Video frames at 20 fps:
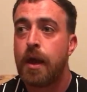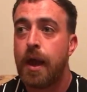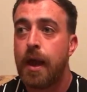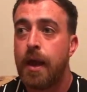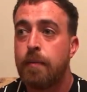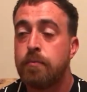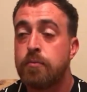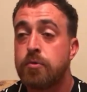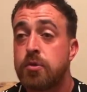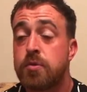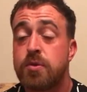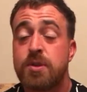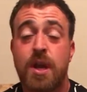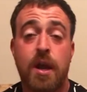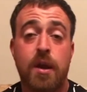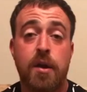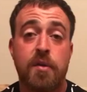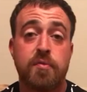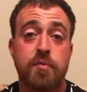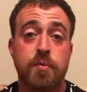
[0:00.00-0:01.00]
Um, so
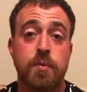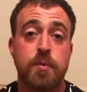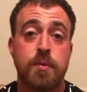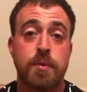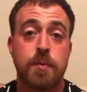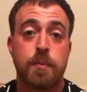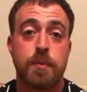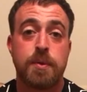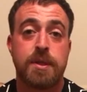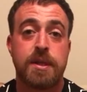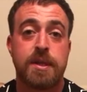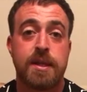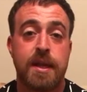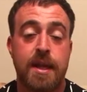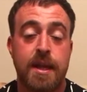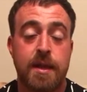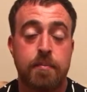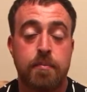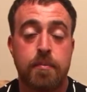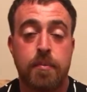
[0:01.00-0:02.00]
starting off with the
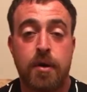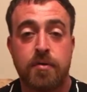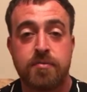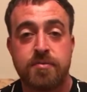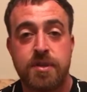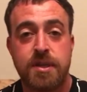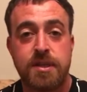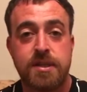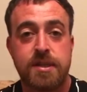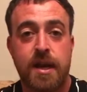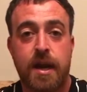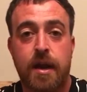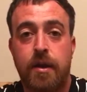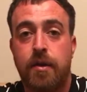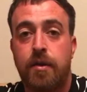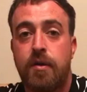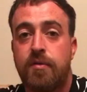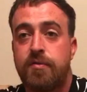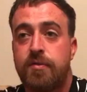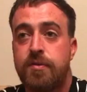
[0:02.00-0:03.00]
team, obviously
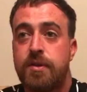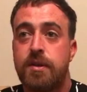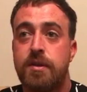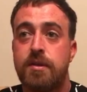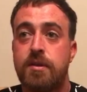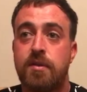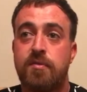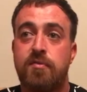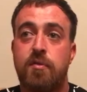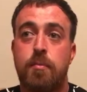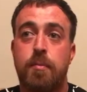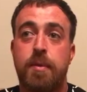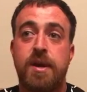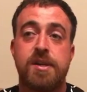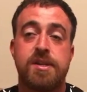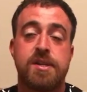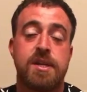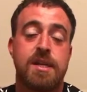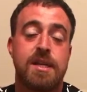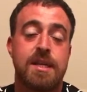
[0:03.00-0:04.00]
starting off the, the
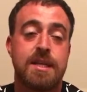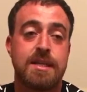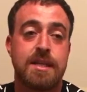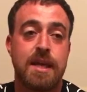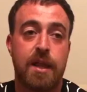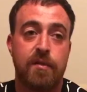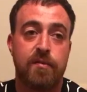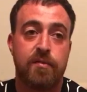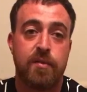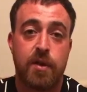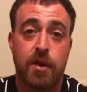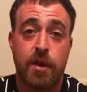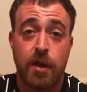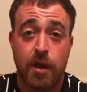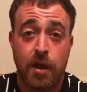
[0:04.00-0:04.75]
formation in itself